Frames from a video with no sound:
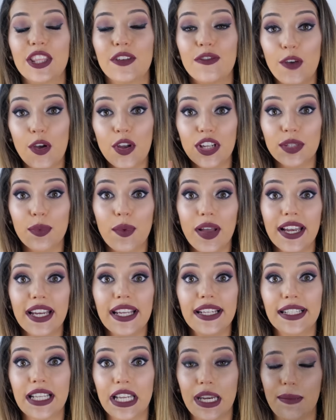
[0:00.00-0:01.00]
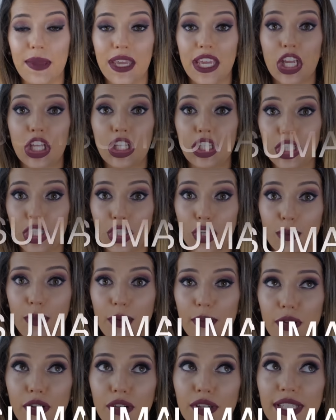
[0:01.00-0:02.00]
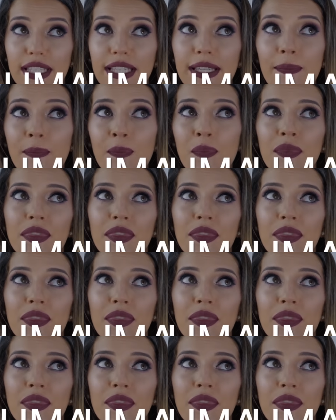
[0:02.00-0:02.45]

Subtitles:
the first one is gonna be consumables.